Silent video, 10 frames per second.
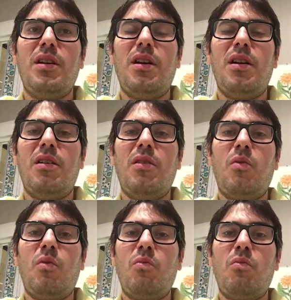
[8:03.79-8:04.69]
have
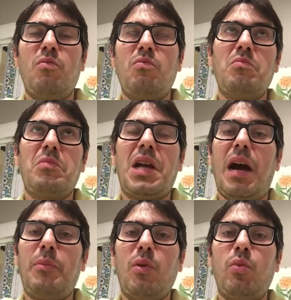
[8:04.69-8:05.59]
couple